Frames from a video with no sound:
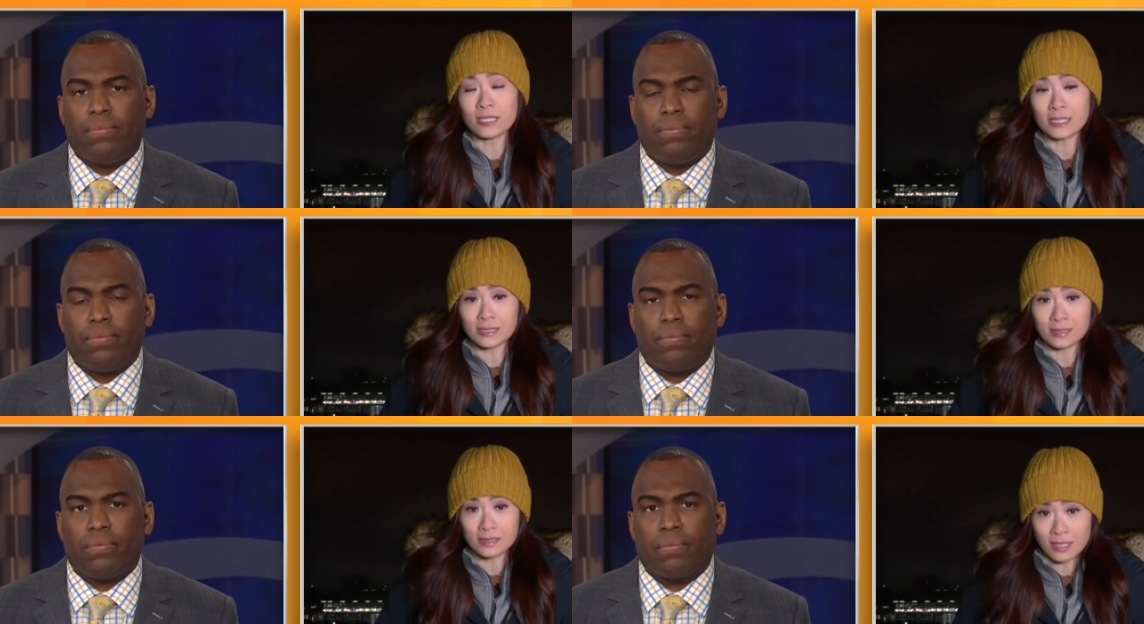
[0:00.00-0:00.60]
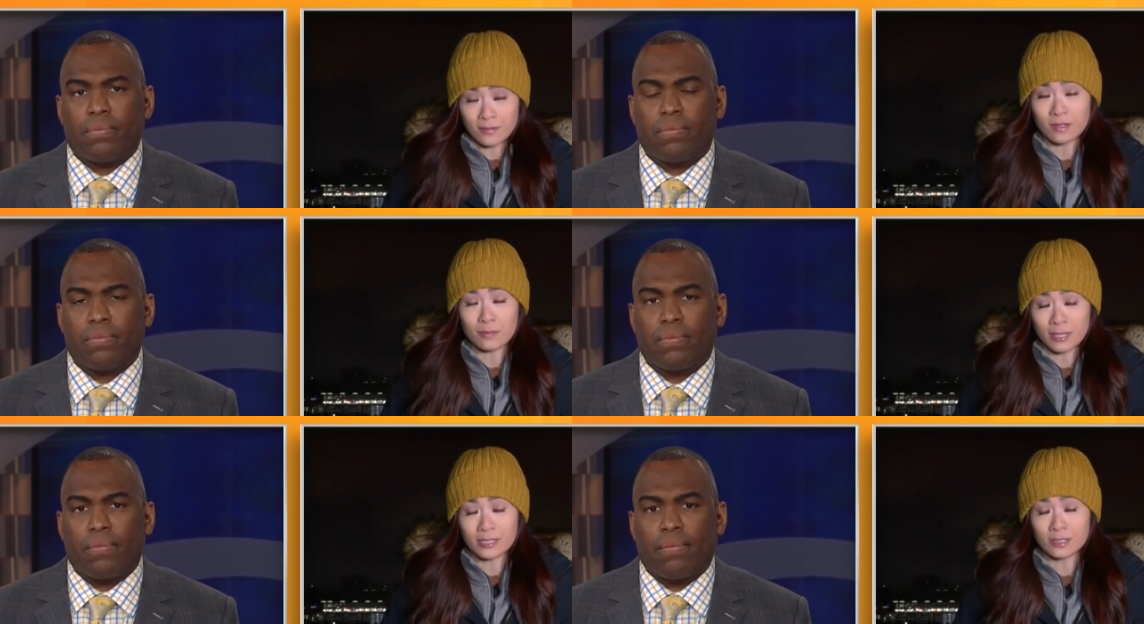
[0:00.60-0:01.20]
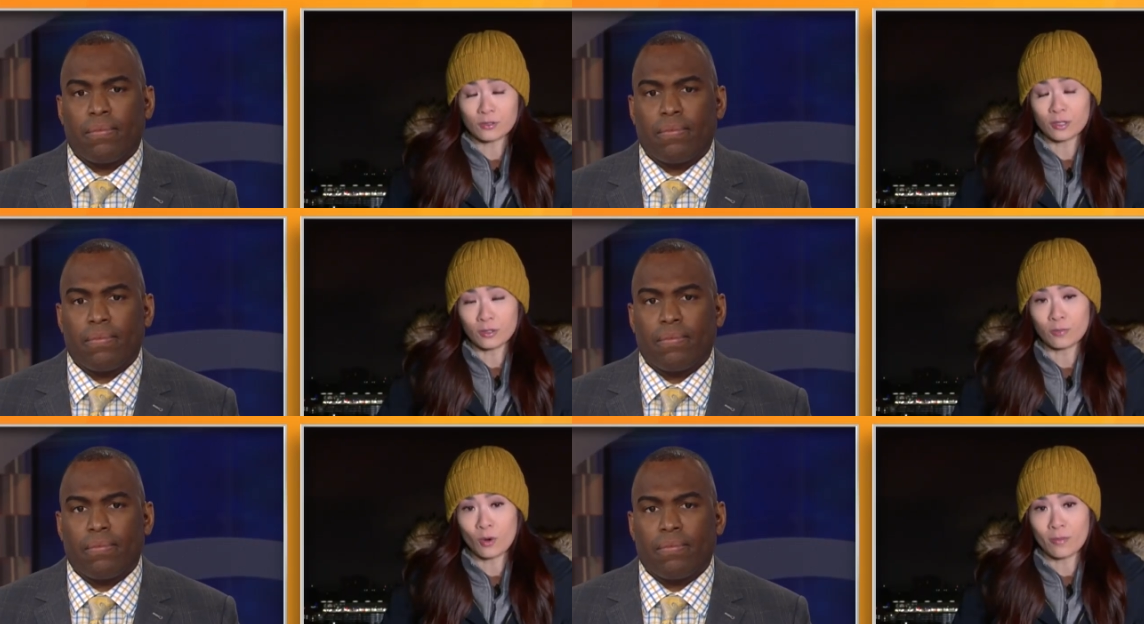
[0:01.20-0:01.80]
Speaker 1: its safety plans. And you can
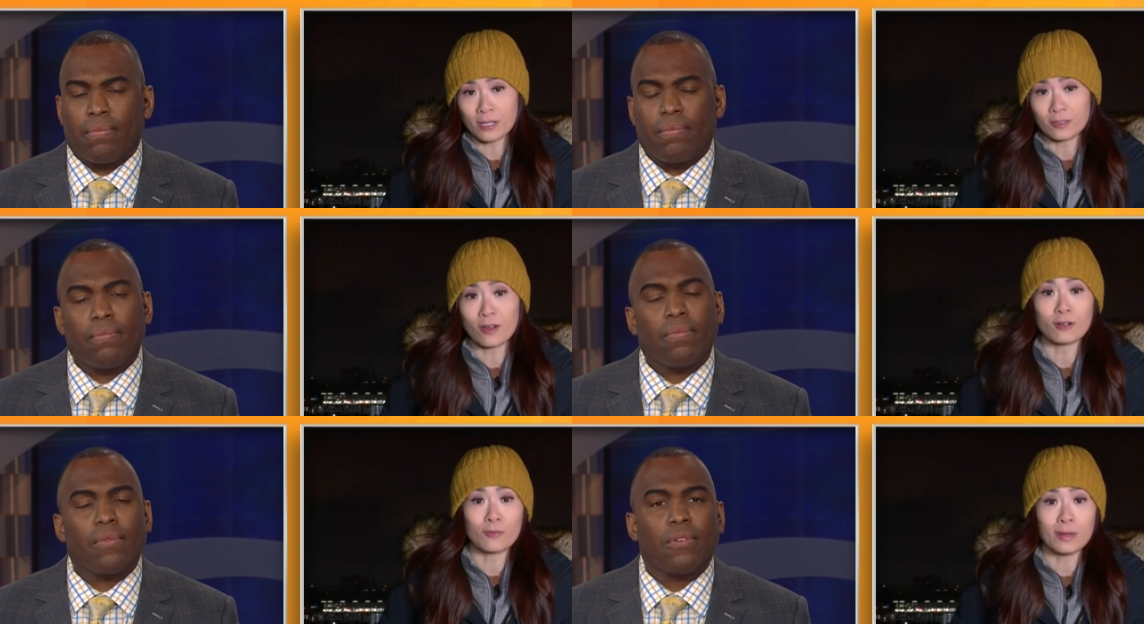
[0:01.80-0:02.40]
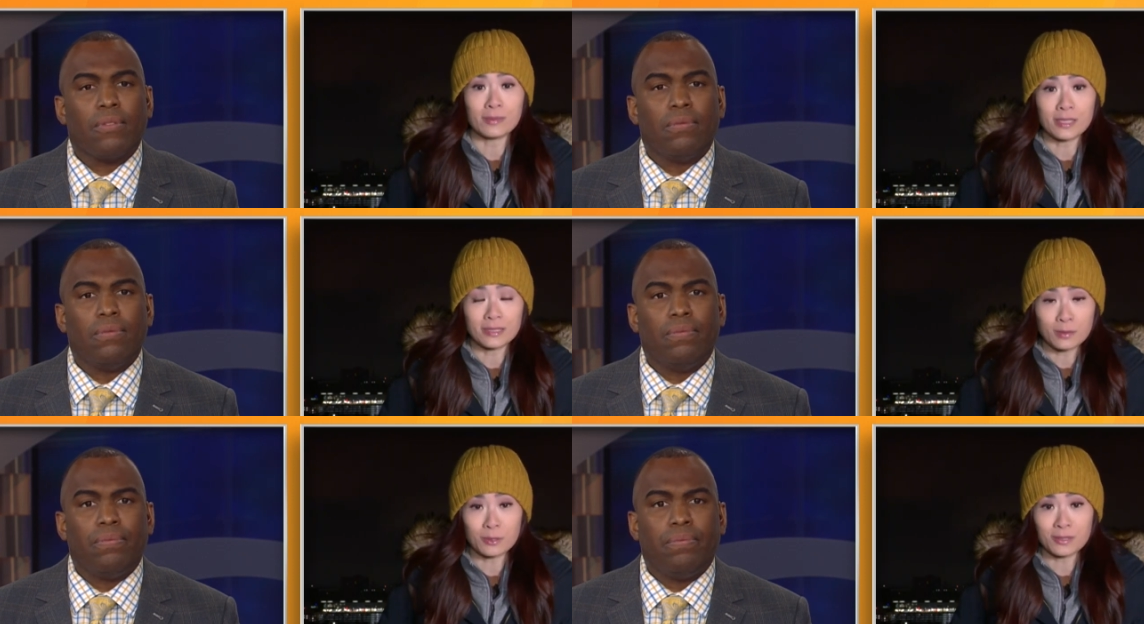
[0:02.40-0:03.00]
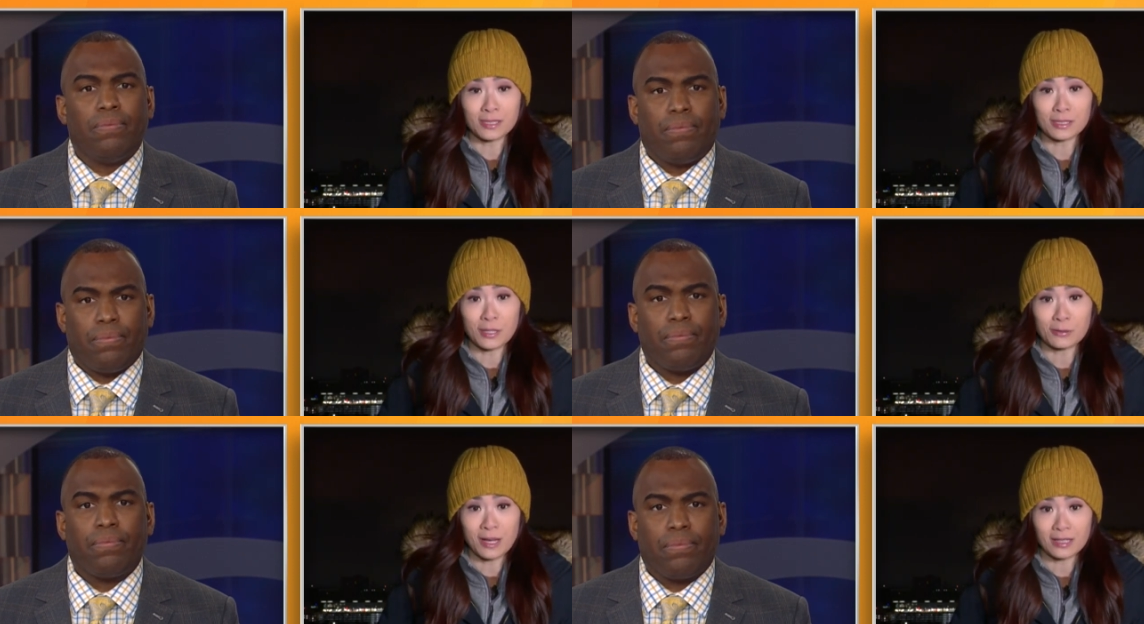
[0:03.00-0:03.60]
learn more about it on our website,
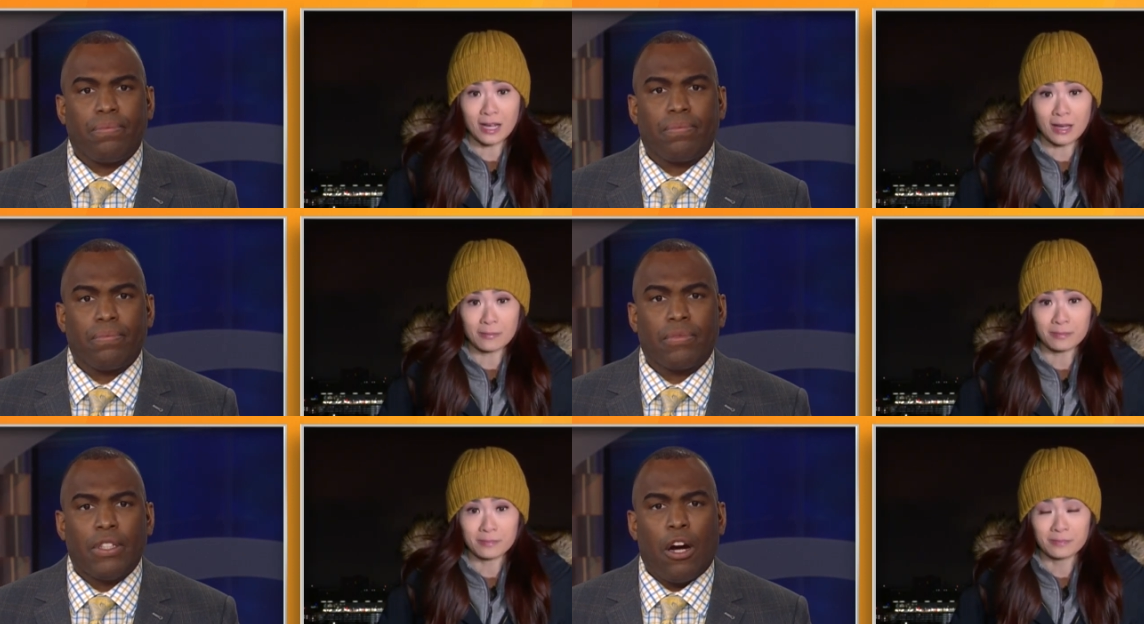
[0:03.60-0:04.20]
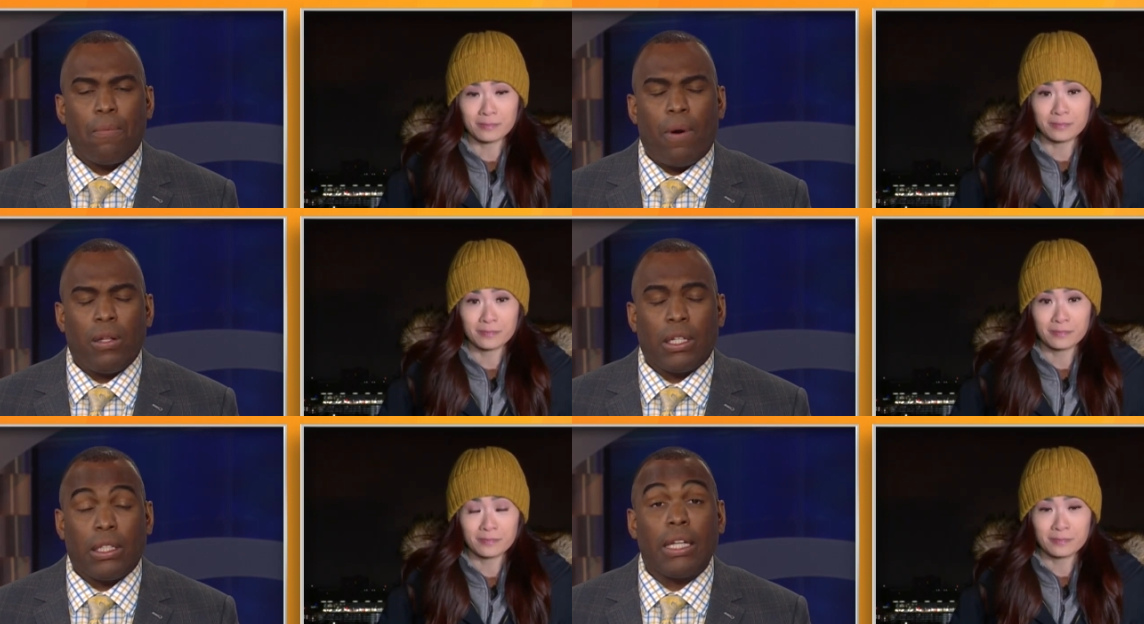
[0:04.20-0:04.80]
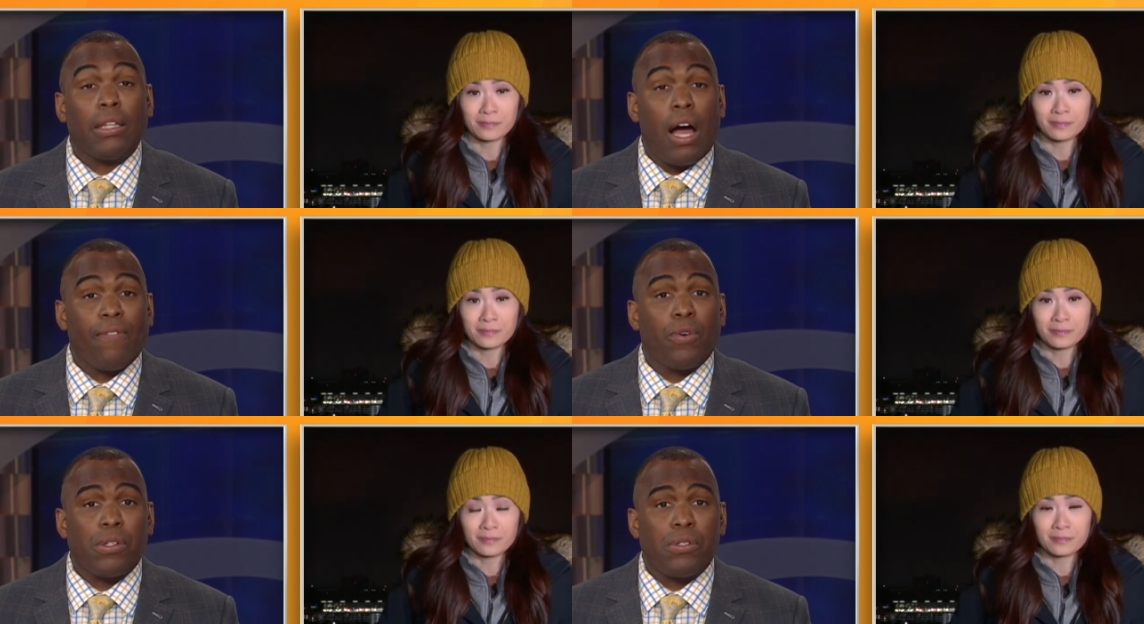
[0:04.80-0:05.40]
WCCO.com.
Speaker 2: Our Pauline Lee, live
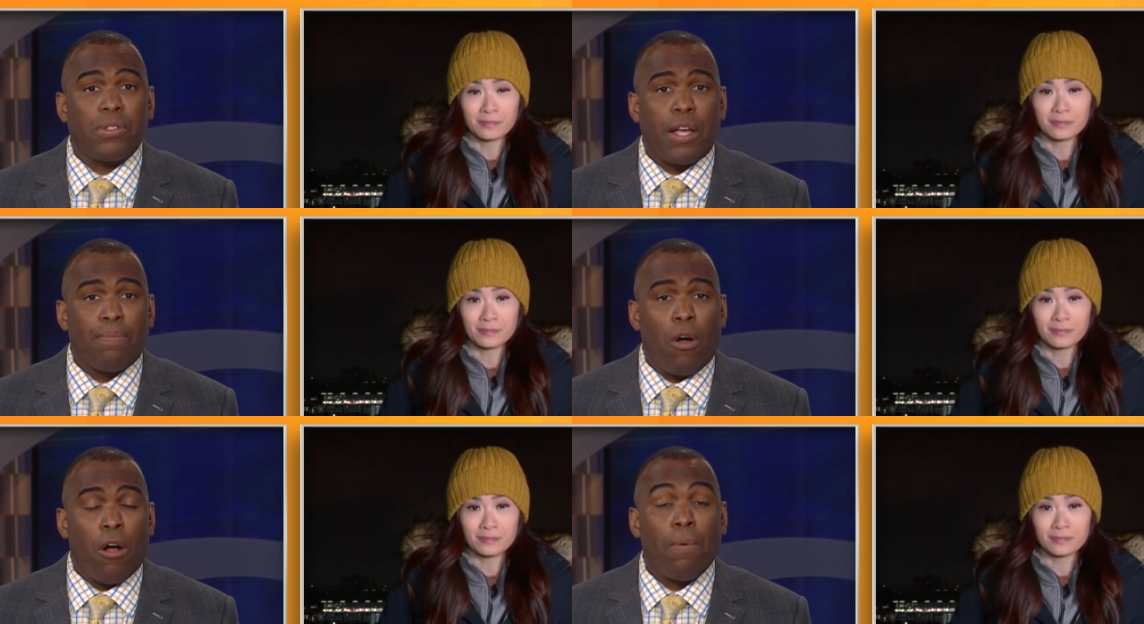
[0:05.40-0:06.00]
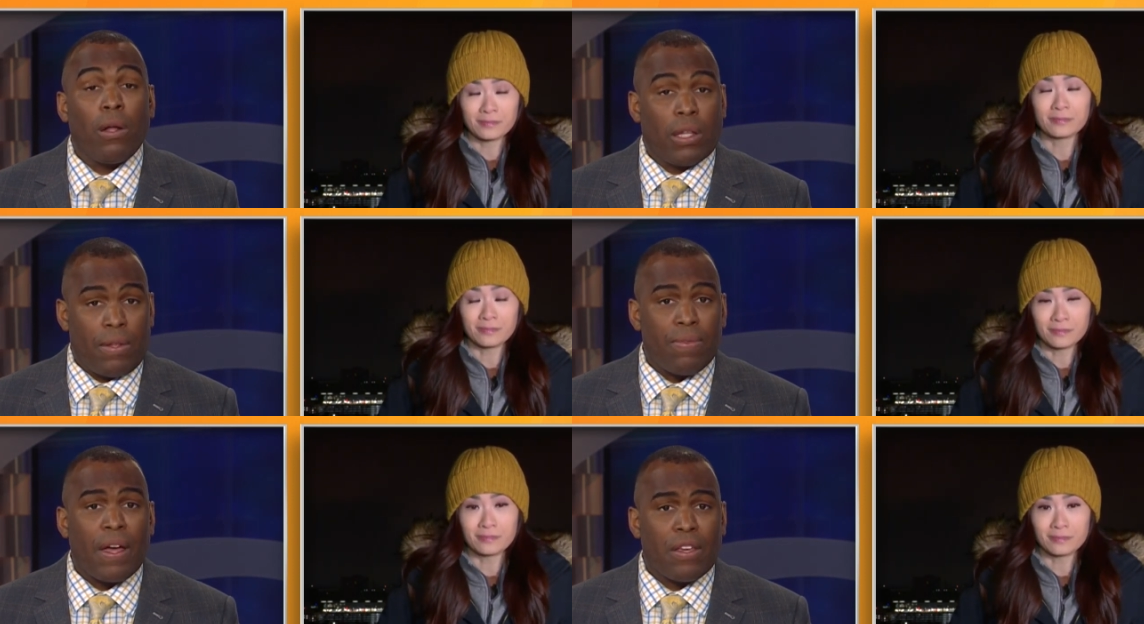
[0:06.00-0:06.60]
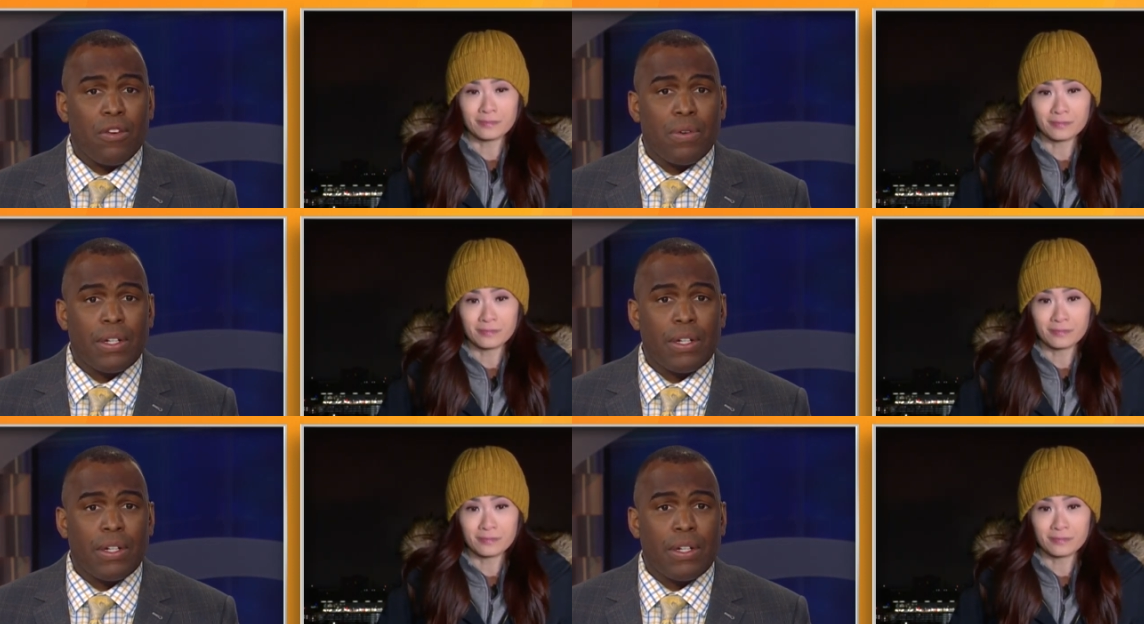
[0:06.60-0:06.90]
for us in St. Paul. Pauline, thank you.